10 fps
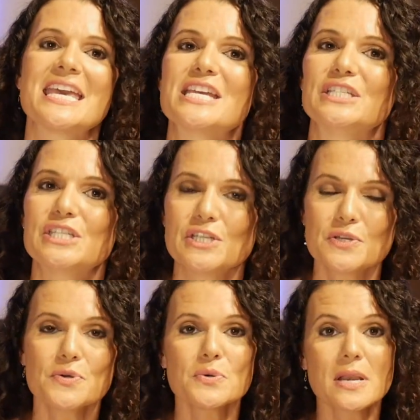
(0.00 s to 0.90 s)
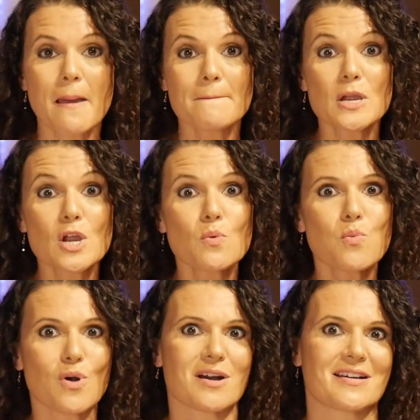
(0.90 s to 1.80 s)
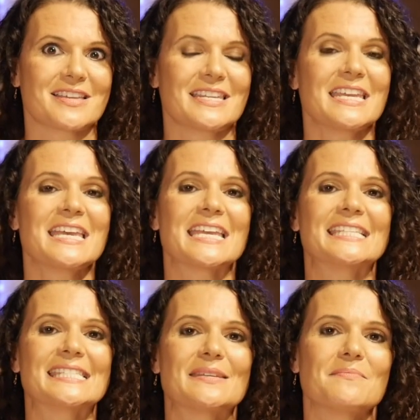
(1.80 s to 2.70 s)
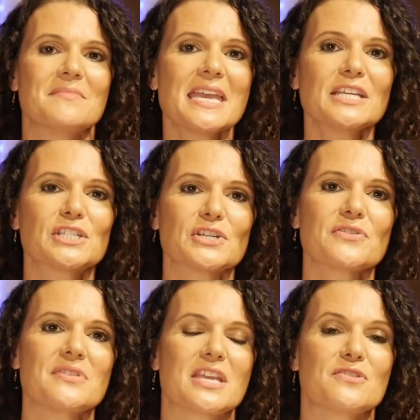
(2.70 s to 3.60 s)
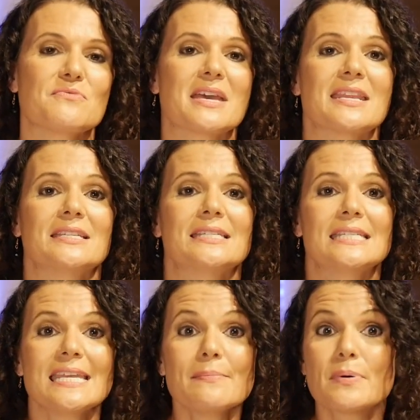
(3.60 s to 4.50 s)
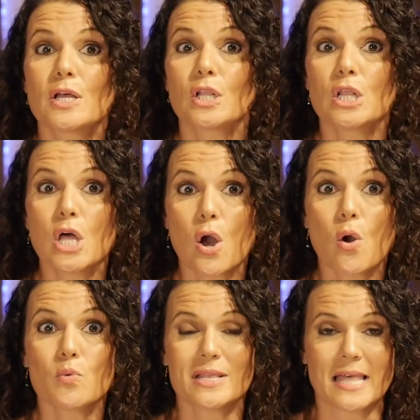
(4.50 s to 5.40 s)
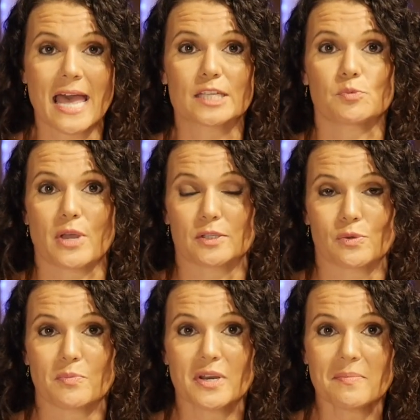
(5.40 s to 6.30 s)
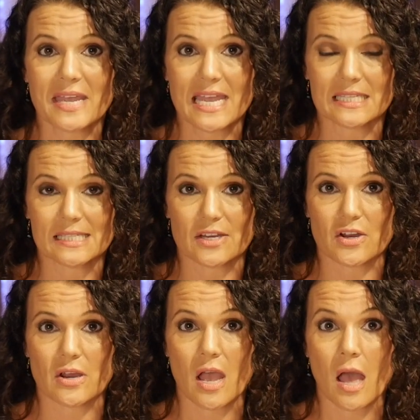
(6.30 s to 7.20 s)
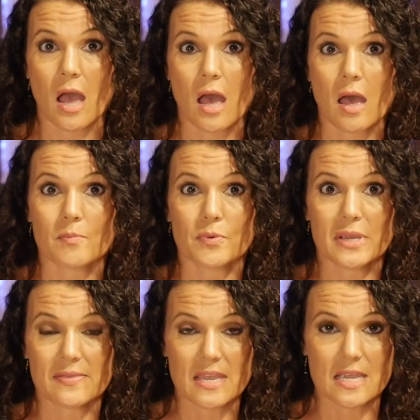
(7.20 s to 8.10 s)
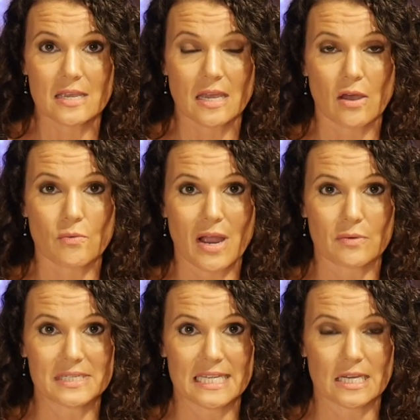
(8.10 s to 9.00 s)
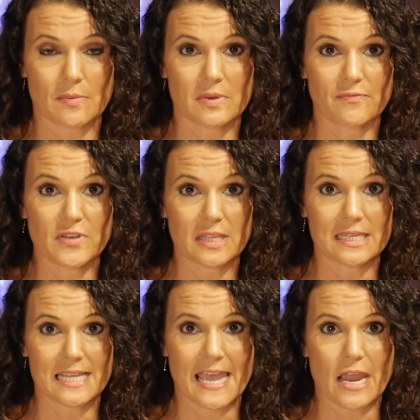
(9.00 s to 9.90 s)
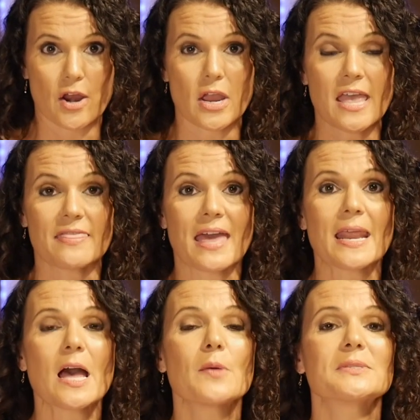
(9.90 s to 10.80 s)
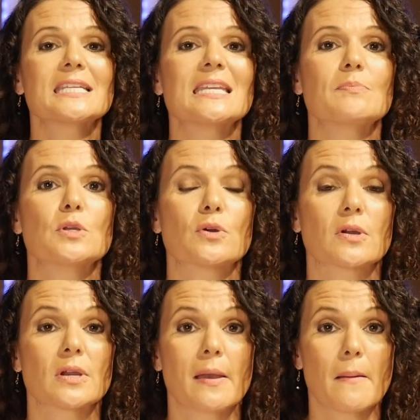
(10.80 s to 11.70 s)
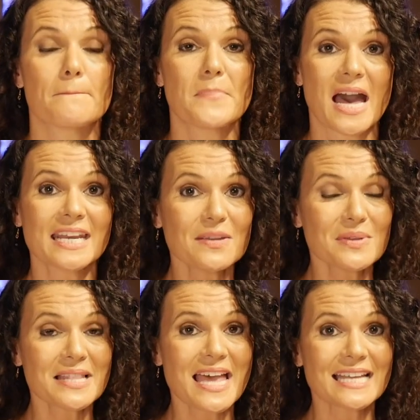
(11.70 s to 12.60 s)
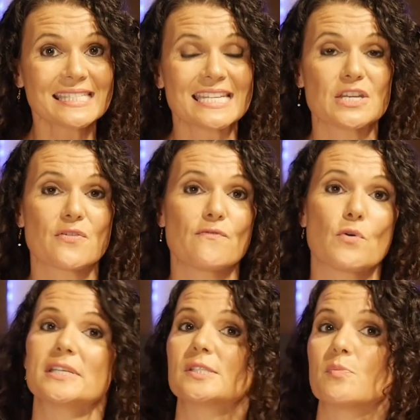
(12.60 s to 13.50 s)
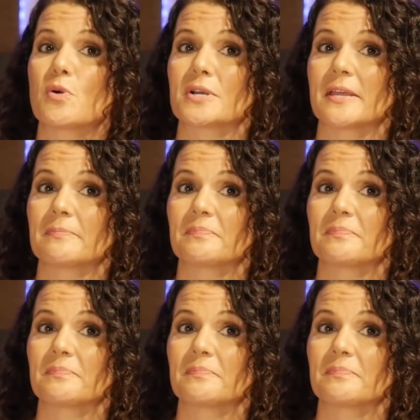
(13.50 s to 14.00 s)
Do number 1 is to make sure that you get a deep, low, relaxed breath. So I'm putting my hands here, breathing around here, filling the air. That helps keep your body relaxed and your voice supported.